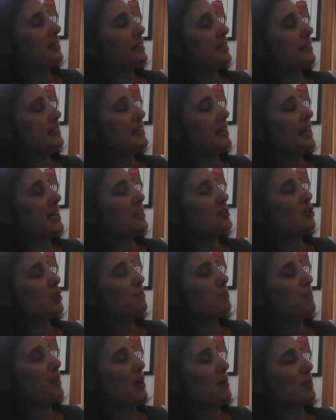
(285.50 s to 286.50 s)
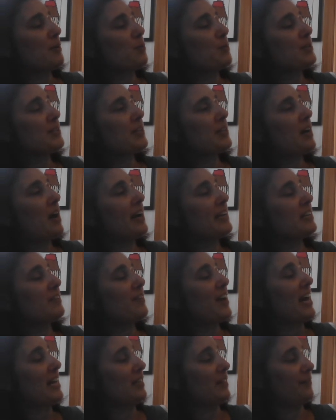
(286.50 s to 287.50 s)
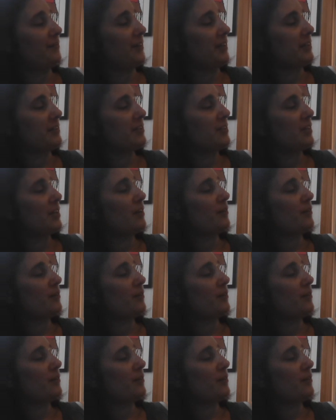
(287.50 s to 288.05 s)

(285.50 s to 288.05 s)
This ancient mammoth was a kind of elephant.